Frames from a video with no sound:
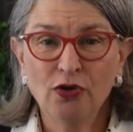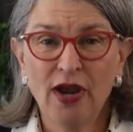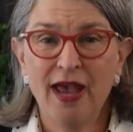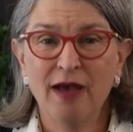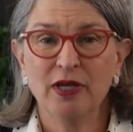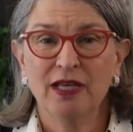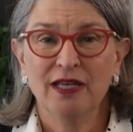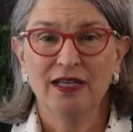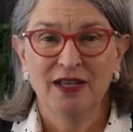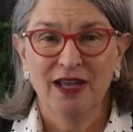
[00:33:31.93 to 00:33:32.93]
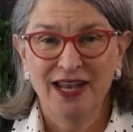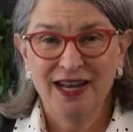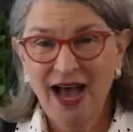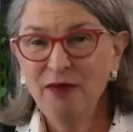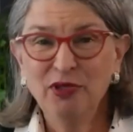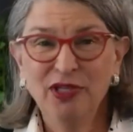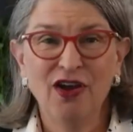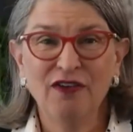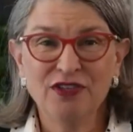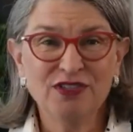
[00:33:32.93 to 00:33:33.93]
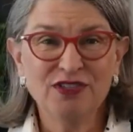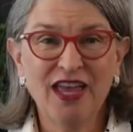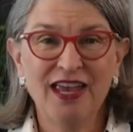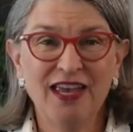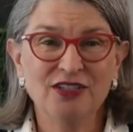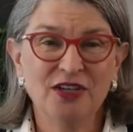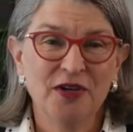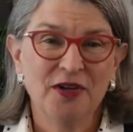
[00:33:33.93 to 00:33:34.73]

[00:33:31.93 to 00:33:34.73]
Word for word: cramp and hobbling off the stage.